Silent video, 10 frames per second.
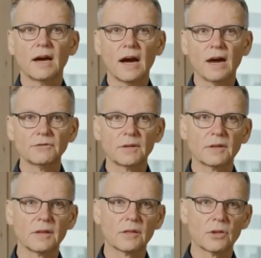after
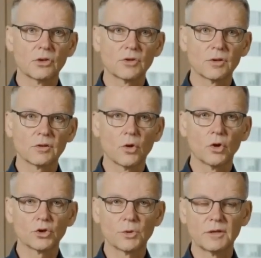the series
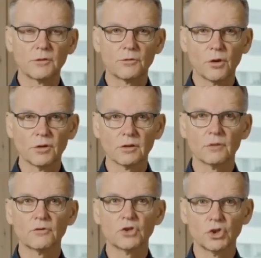on 21st
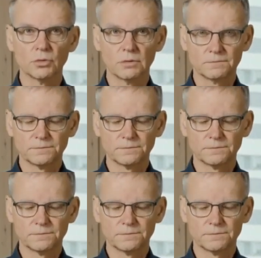of June.